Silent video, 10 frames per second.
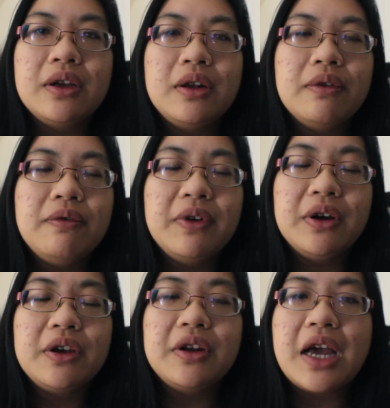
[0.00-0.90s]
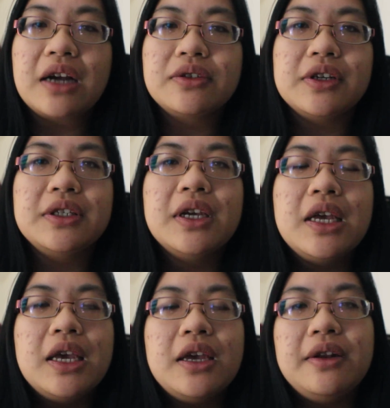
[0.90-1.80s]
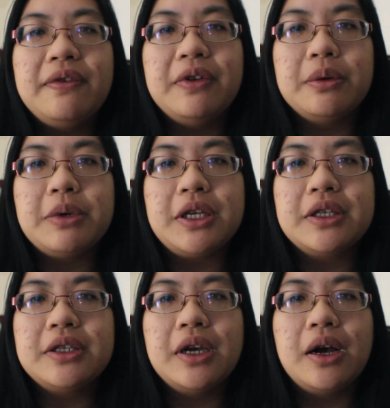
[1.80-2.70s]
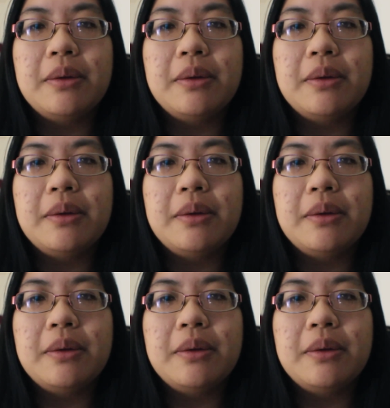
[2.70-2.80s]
and a very good actress in the Philippines.